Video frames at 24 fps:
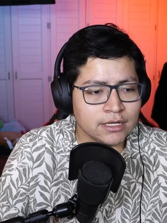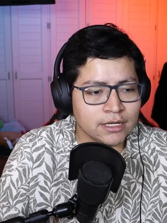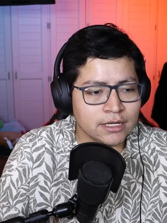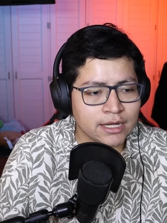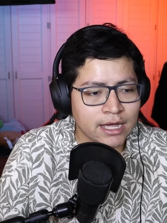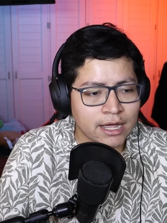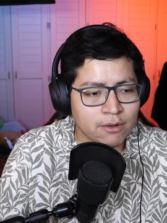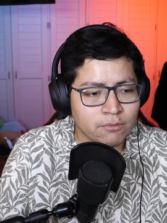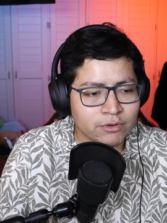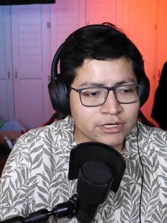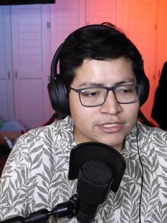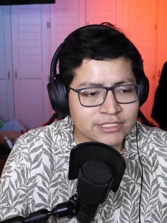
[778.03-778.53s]
I
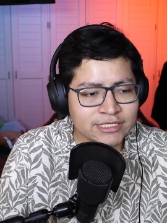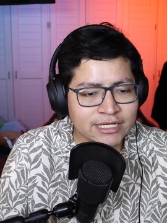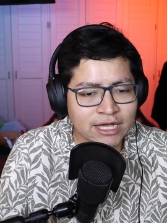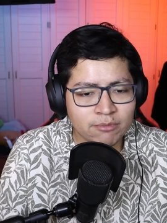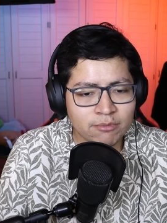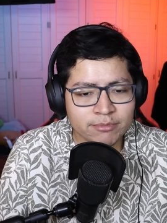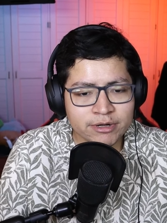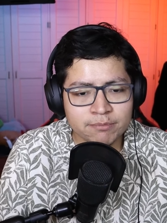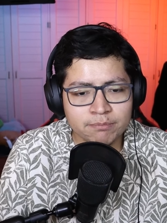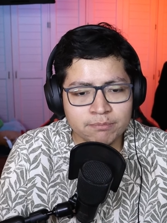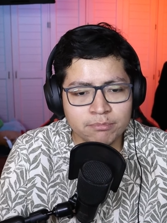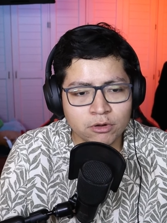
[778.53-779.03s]
want to see how
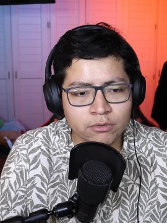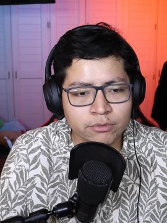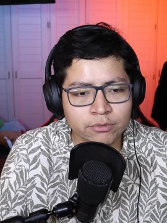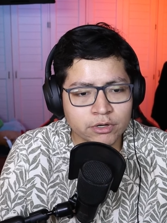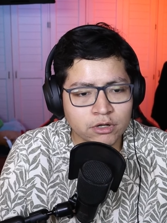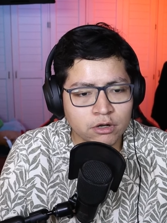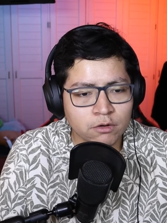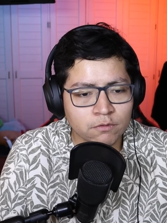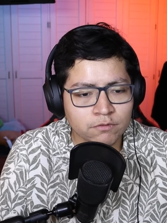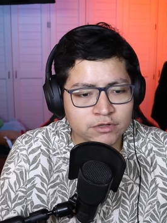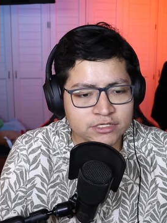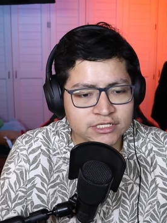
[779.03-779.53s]
many ball
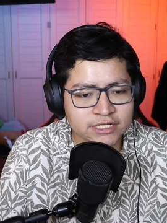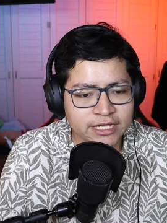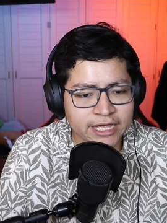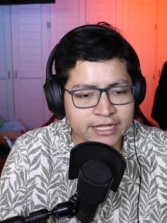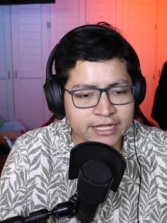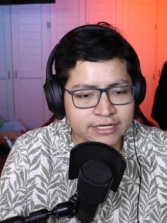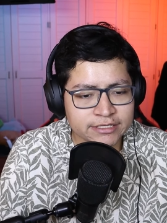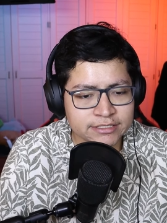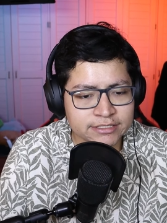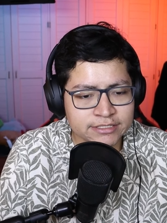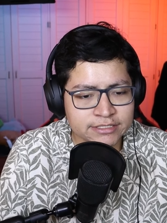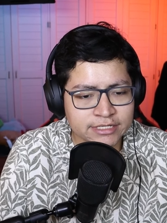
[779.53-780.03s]
recoveries he had
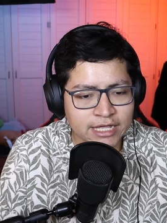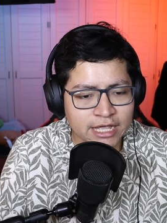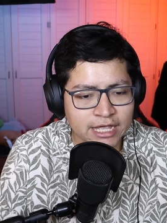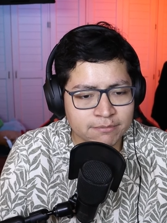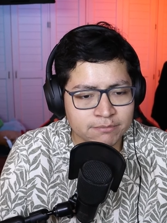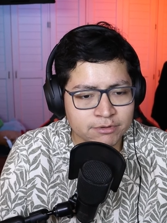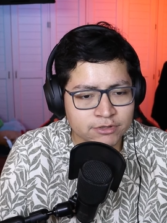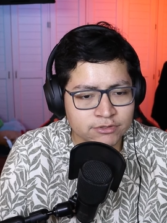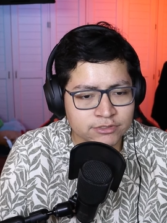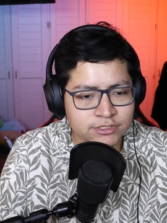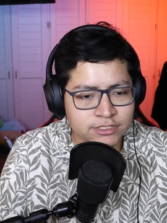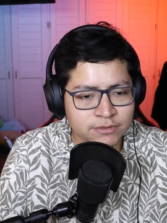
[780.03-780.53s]
in this game,
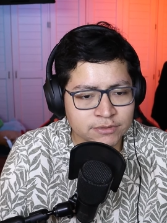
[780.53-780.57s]
because he was